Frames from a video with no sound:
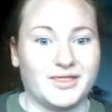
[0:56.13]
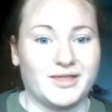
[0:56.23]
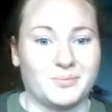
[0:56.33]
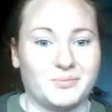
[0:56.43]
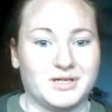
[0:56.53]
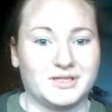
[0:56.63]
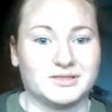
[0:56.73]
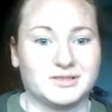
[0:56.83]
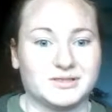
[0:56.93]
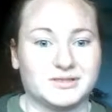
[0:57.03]
that
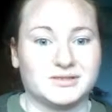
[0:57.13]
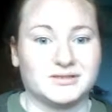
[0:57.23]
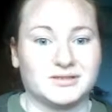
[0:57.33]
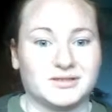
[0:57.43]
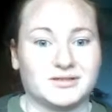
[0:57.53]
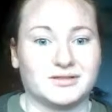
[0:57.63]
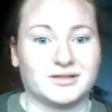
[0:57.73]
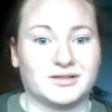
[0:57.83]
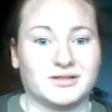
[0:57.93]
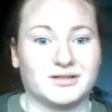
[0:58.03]
means
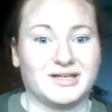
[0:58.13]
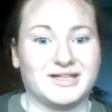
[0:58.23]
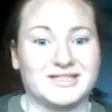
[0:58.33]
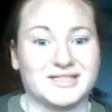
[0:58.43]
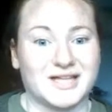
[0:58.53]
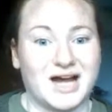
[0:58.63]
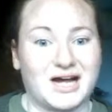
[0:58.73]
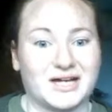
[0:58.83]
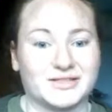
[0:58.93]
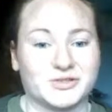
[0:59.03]
in
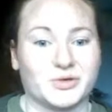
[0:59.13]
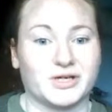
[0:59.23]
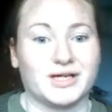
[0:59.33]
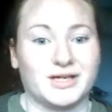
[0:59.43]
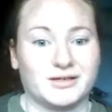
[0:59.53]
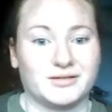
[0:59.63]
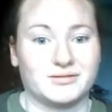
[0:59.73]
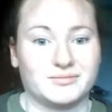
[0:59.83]
disguise or hidden.